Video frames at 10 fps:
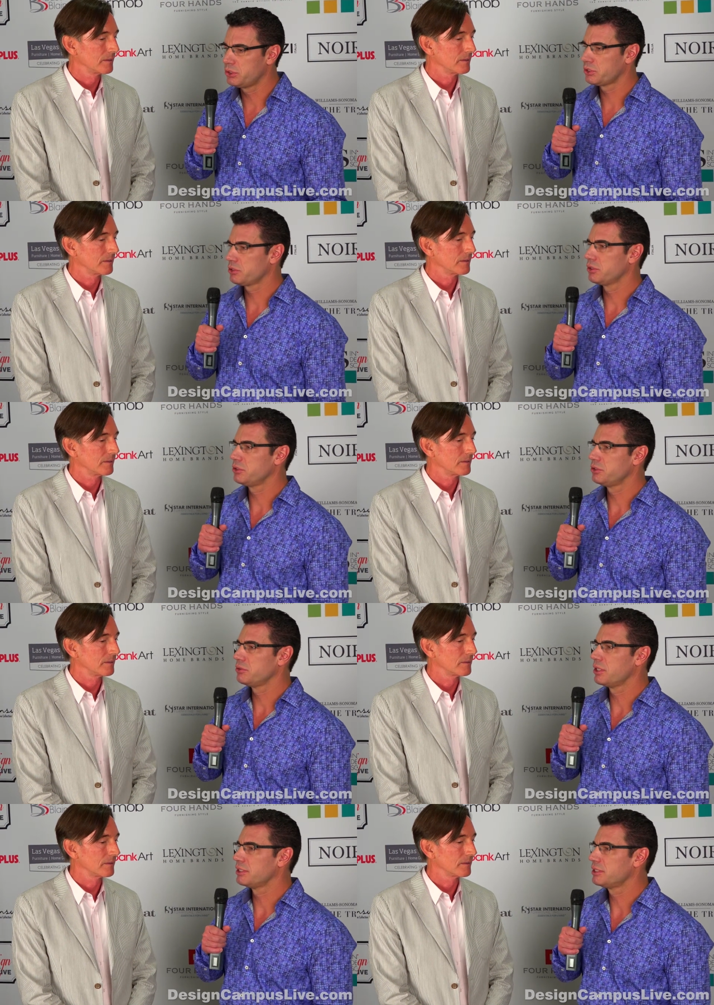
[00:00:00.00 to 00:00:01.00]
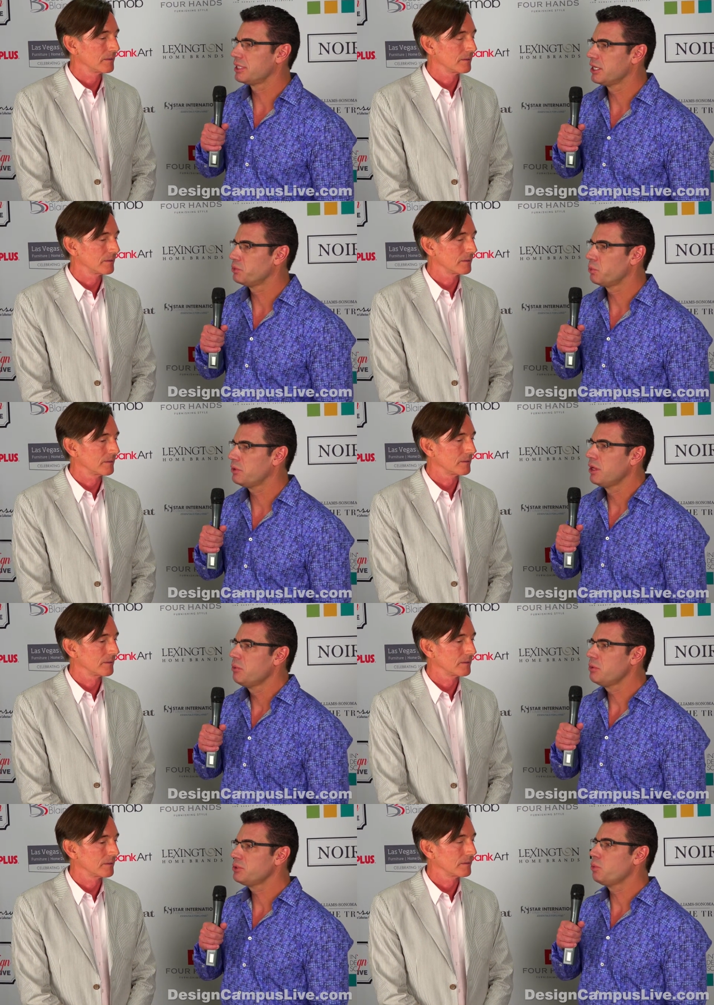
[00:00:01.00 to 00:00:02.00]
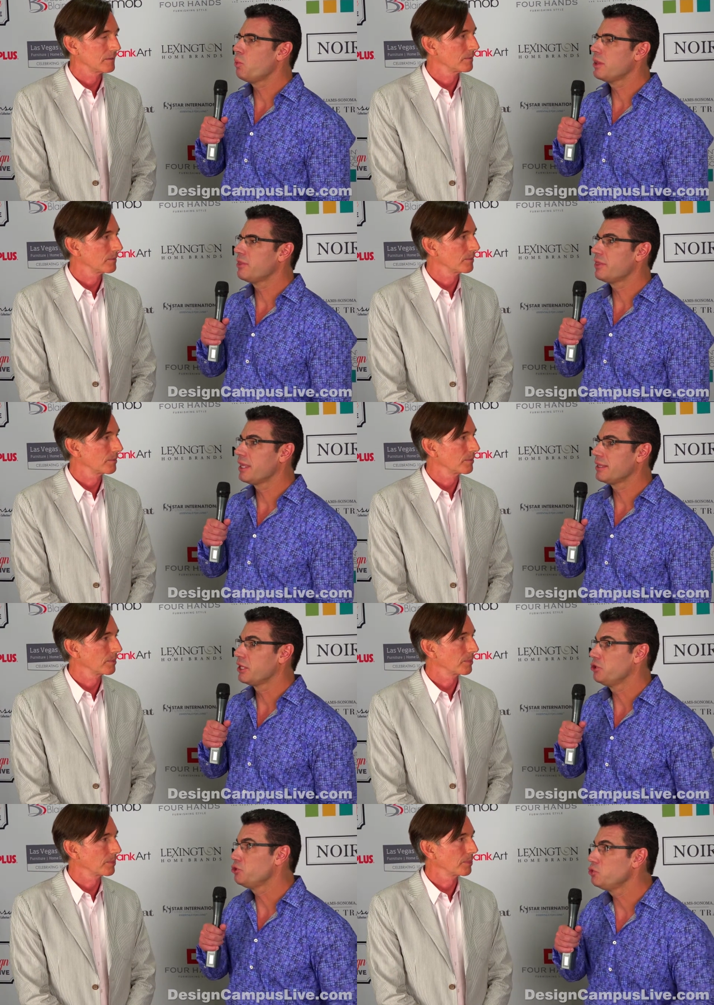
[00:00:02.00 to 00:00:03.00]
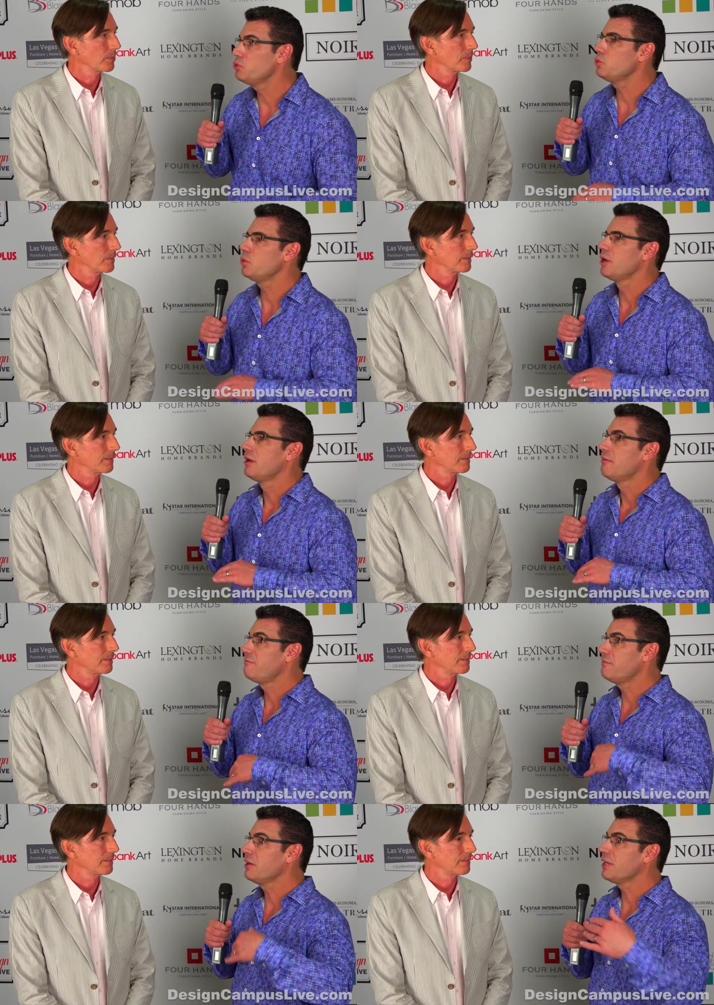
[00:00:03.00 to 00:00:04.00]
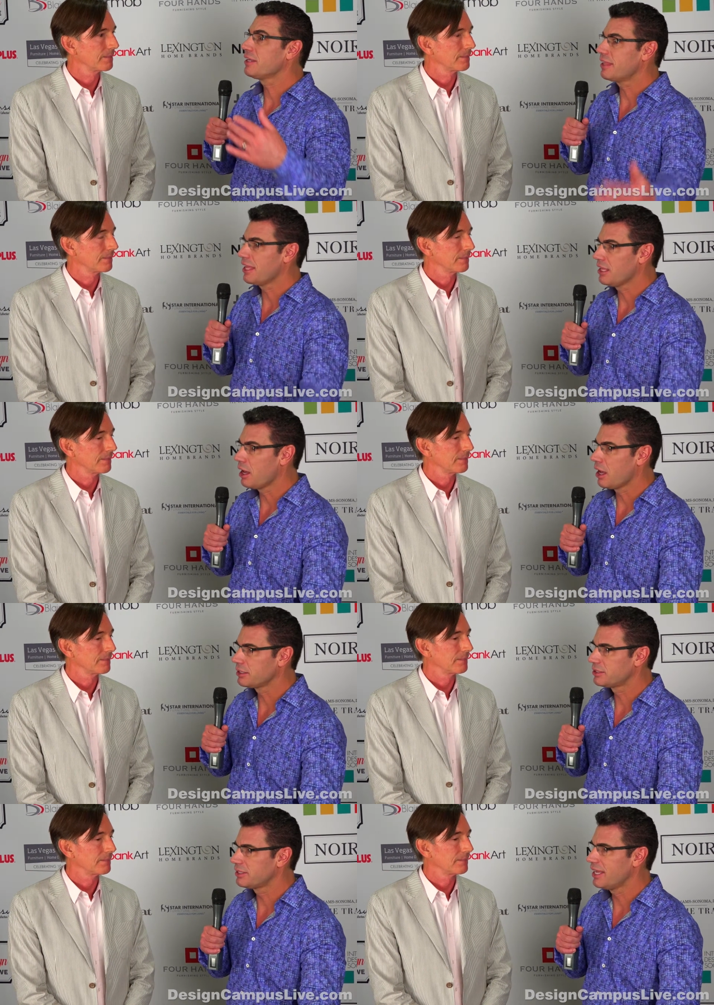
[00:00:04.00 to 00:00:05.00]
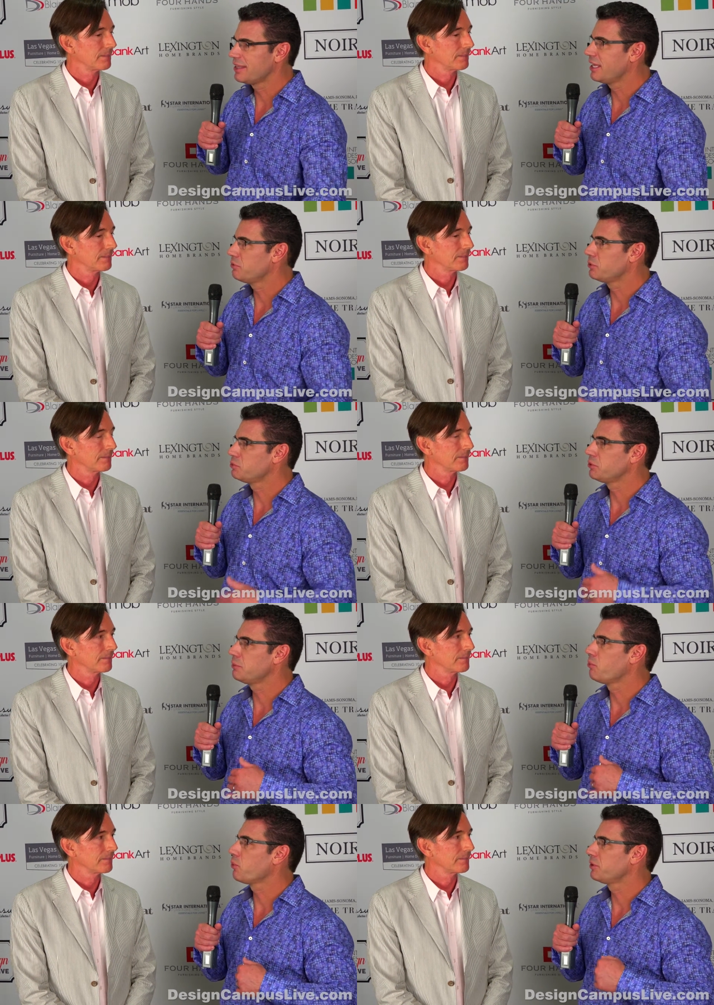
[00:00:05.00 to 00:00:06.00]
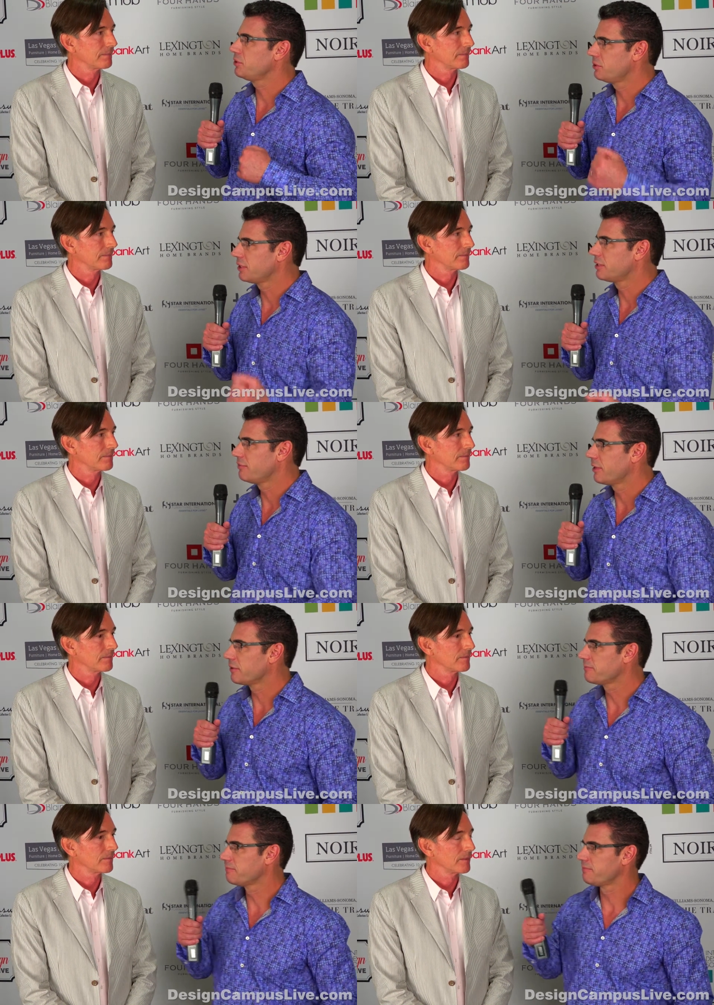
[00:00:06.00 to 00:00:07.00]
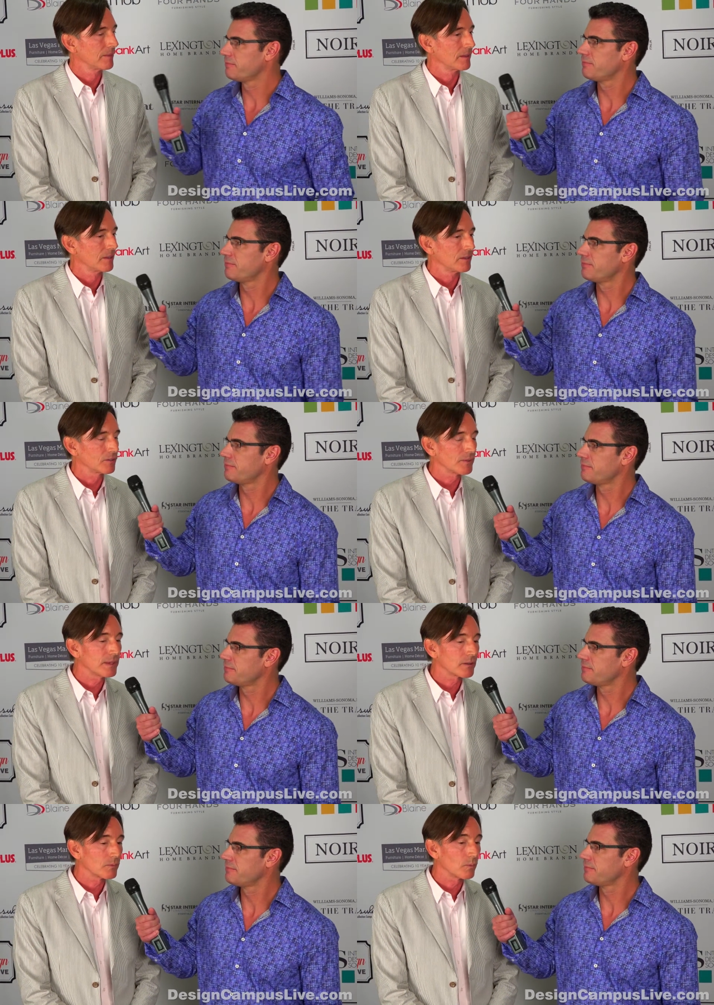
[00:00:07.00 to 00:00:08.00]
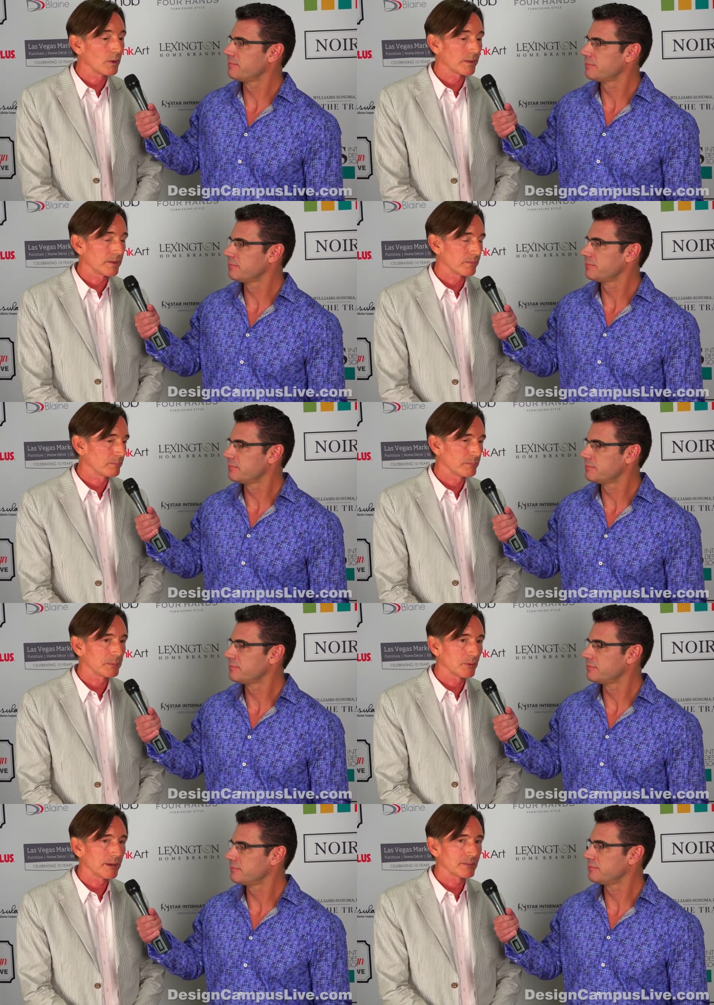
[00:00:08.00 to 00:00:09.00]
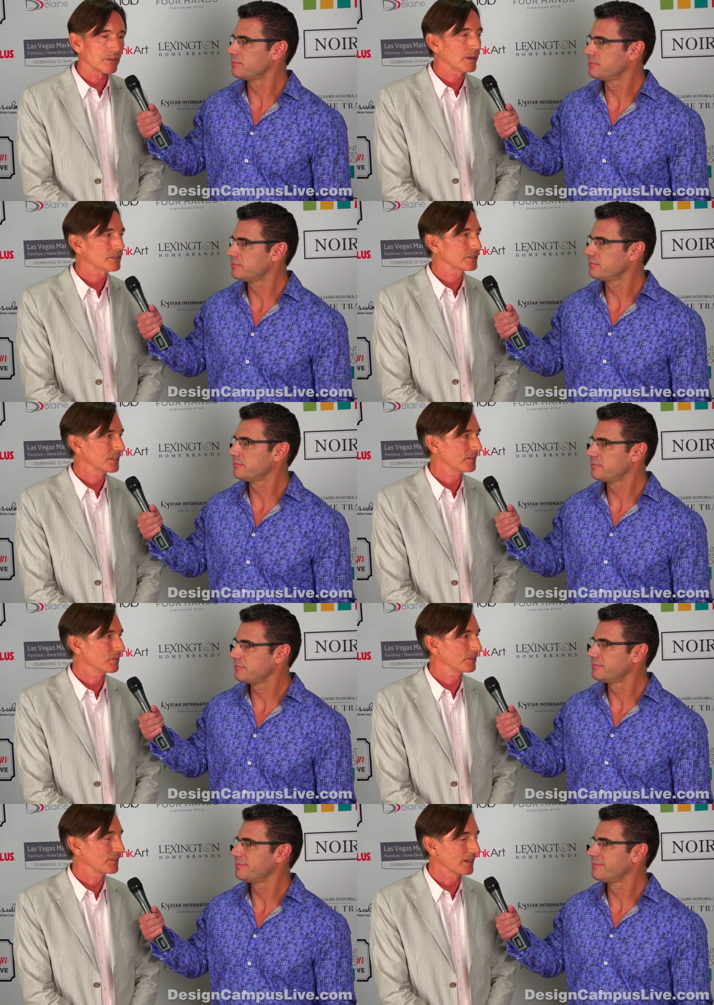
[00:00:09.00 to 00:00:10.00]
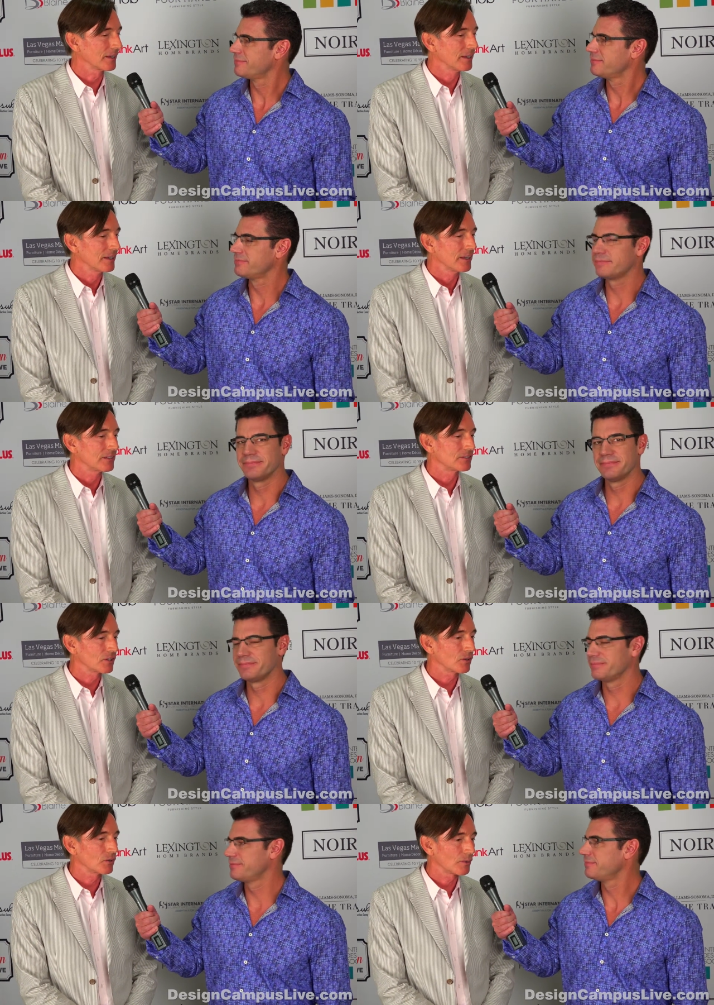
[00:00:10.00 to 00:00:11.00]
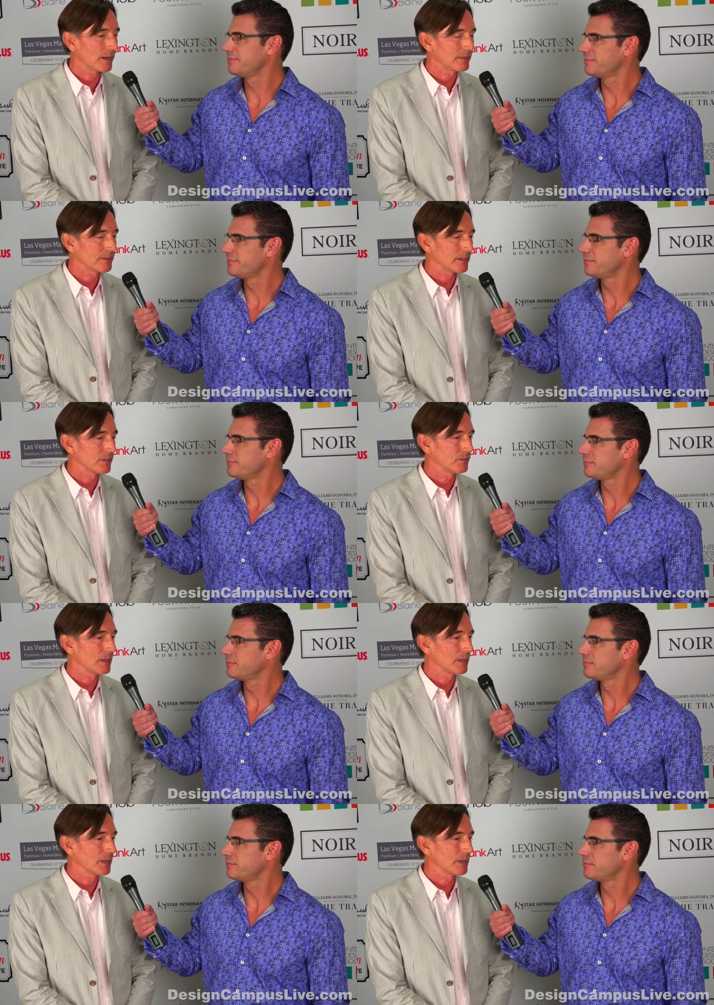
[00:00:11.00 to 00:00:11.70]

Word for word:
Speaker 1: just heard you on stage? What, what was the one thing that you felt like they got and that was really
Speaker 2: important to you to convey? So I think one of the people asked a question was saying, it's so great that you